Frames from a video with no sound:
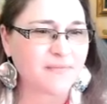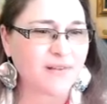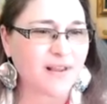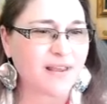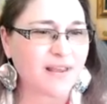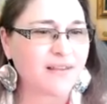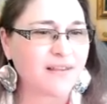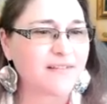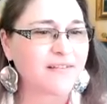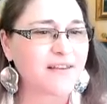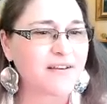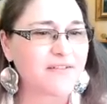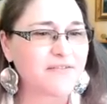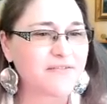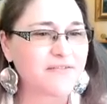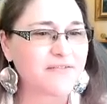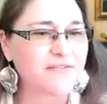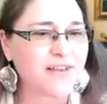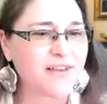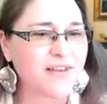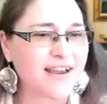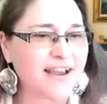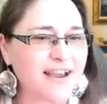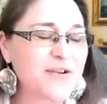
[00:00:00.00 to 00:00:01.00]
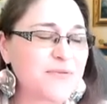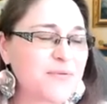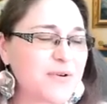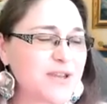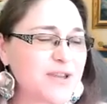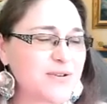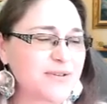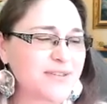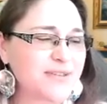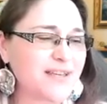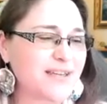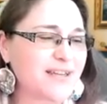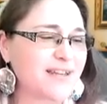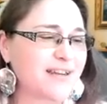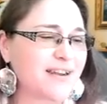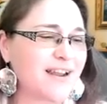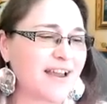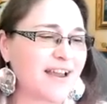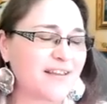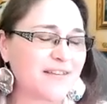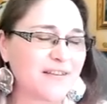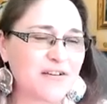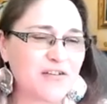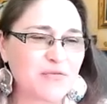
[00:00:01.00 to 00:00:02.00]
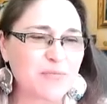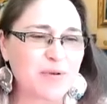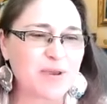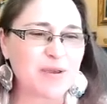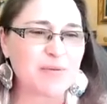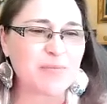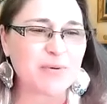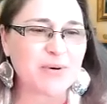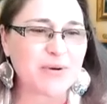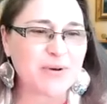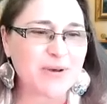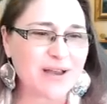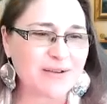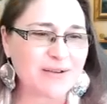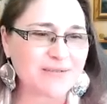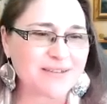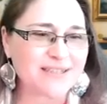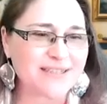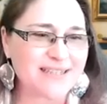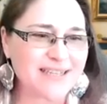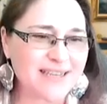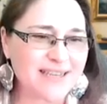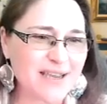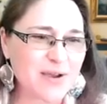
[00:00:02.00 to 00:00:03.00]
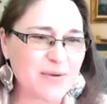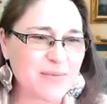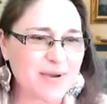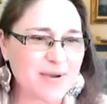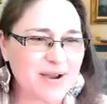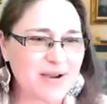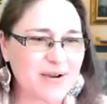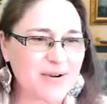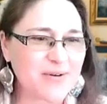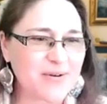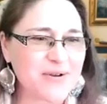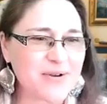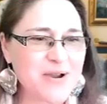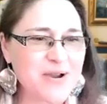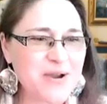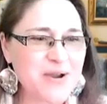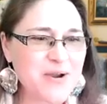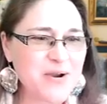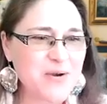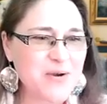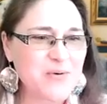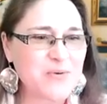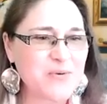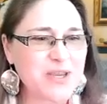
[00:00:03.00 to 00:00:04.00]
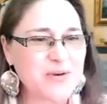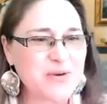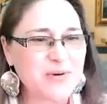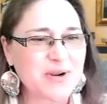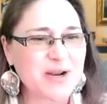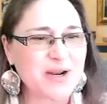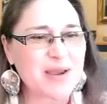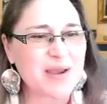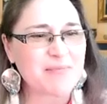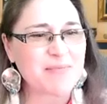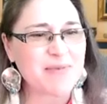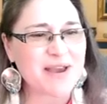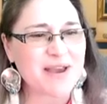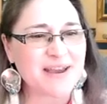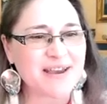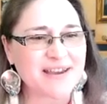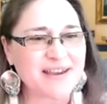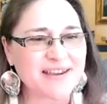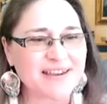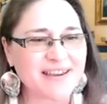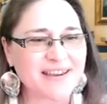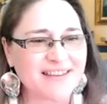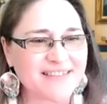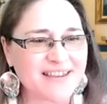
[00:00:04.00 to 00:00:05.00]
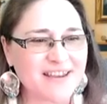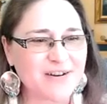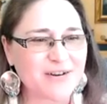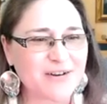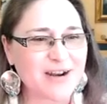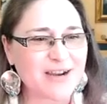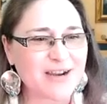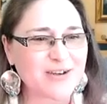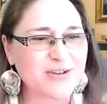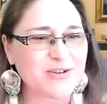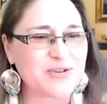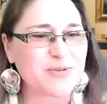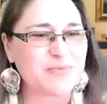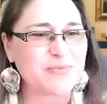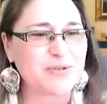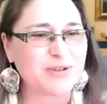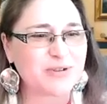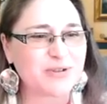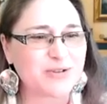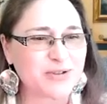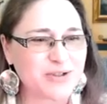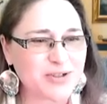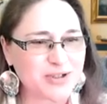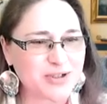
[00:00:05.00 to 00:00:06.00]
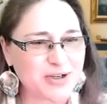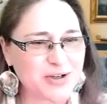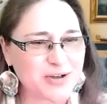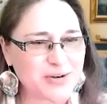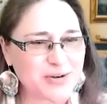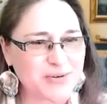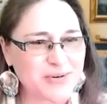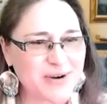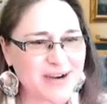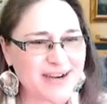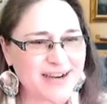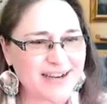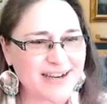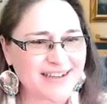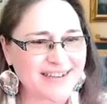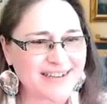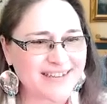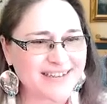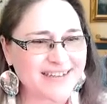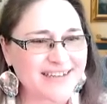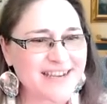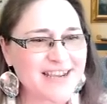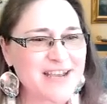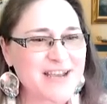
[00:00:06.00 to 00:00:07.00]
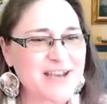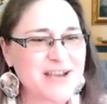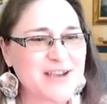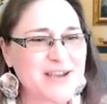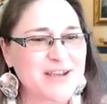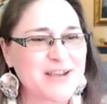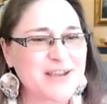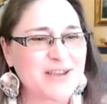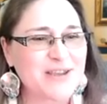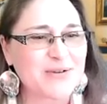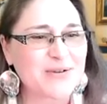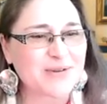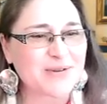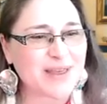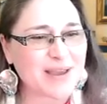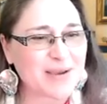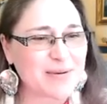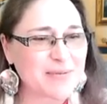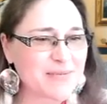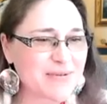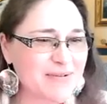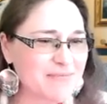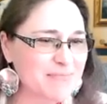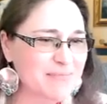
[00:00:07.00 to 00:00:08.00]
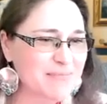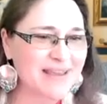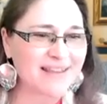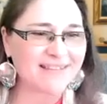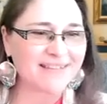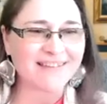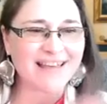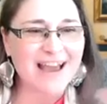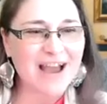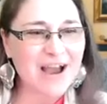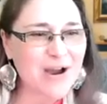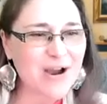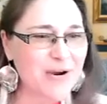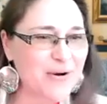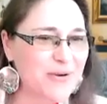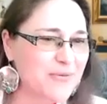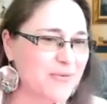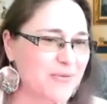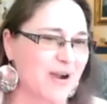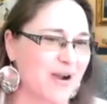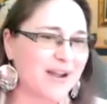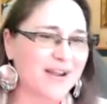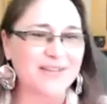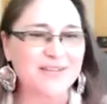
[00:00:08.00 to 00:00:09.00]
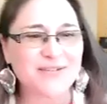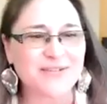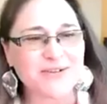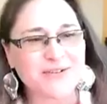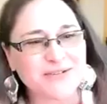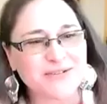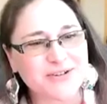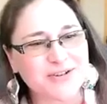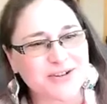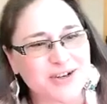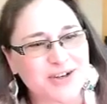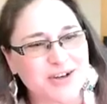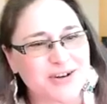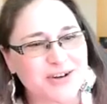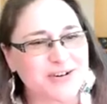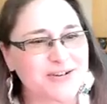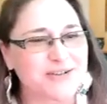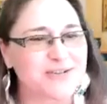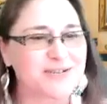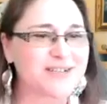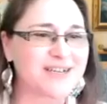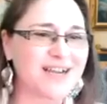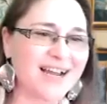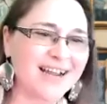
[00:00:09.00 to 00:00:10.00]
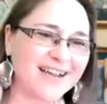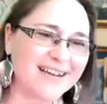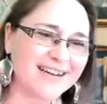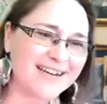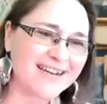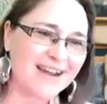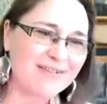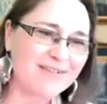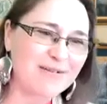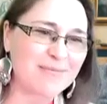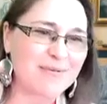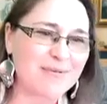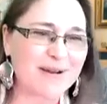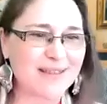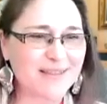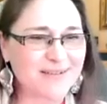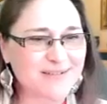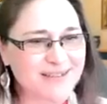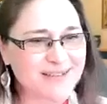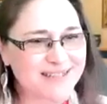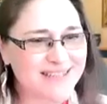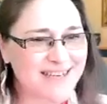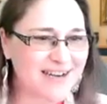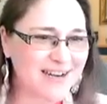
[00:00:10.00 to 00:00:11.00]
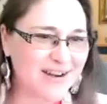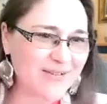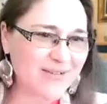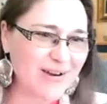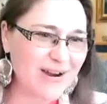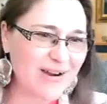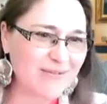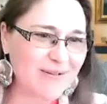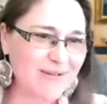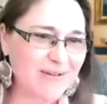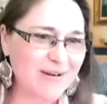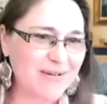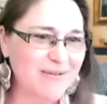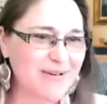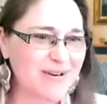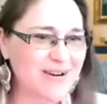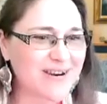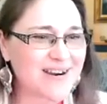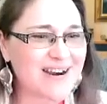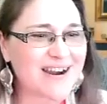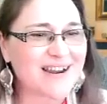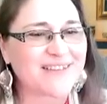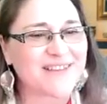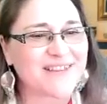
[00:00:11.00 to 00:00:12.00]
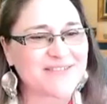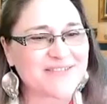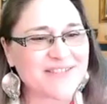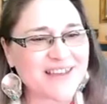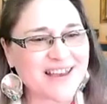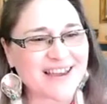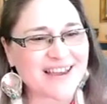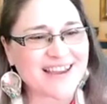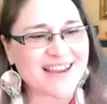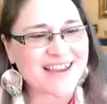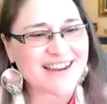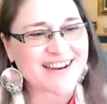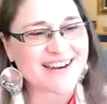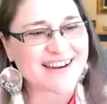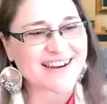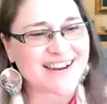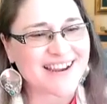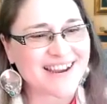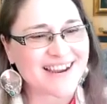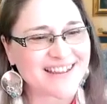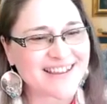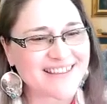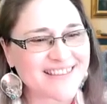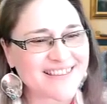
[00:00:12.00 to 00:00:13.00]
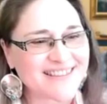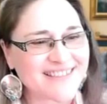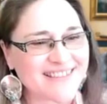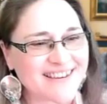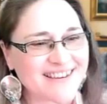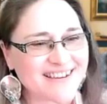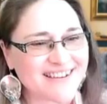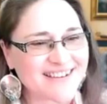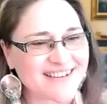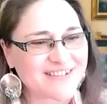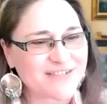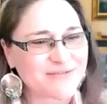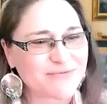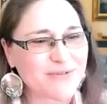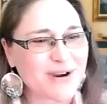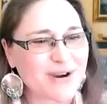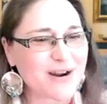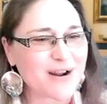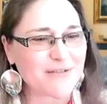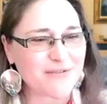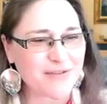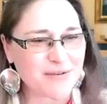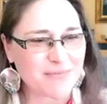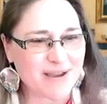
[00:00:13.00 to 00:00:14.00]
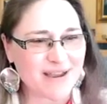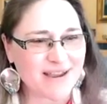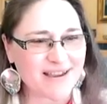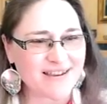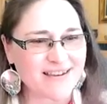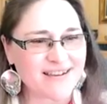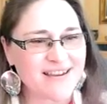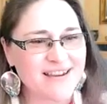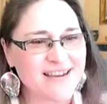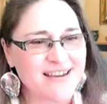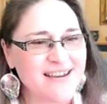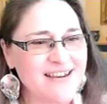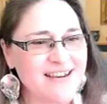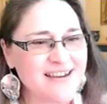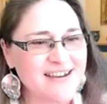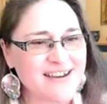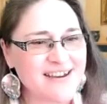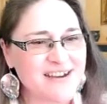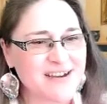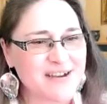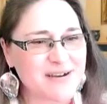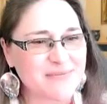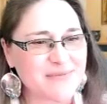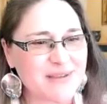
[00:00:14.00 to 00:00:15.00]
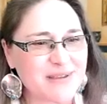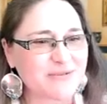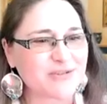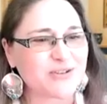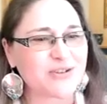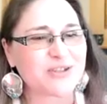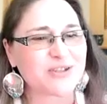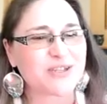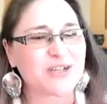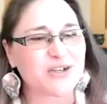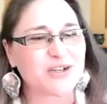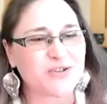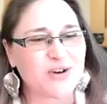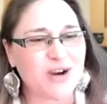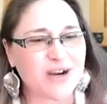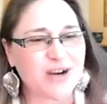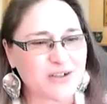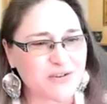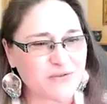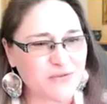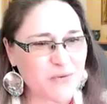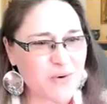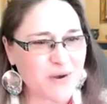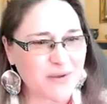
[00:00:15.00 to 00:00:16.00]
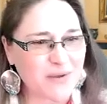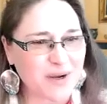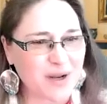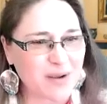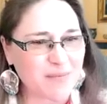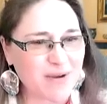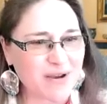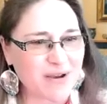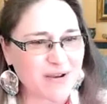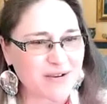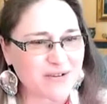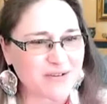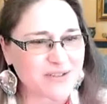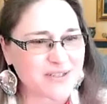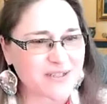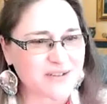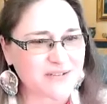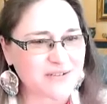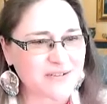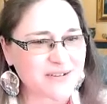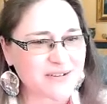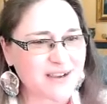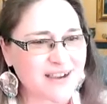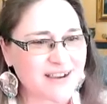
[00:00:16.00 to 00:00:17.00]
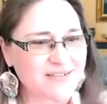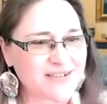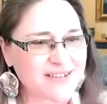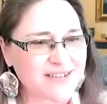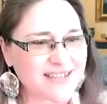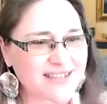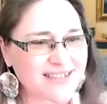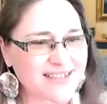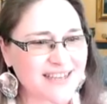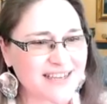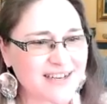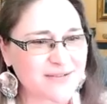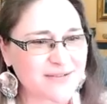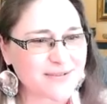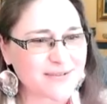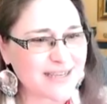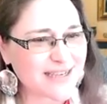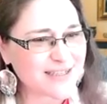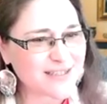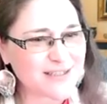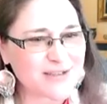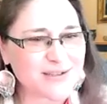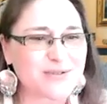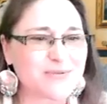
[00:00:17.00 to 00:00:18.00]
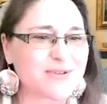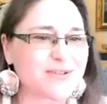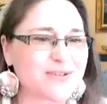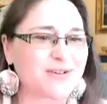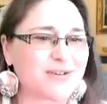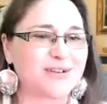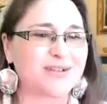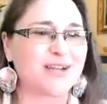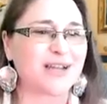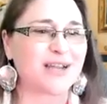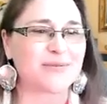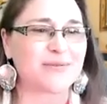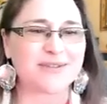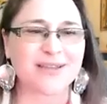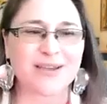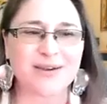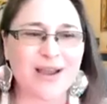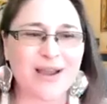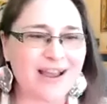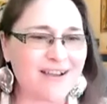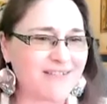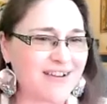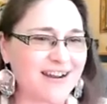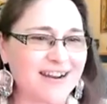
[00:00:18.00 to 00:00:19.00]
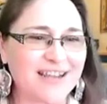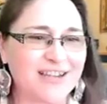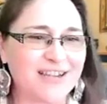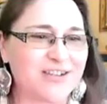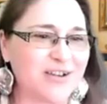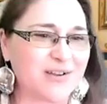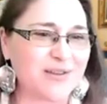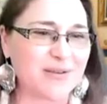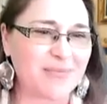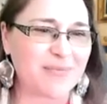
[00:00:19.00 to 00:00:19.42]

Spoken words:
I love that. When you said I love people, I was thinking about when you and I met at the International Builders Show, and you were like being loud, walking through the show, talking to everybody that was standing around where we were. I love that. And I think that right off the bat, that was just an attractive quality about you. So I was excited. I was like, as soon as we started talking, I was like, I've got to get you on the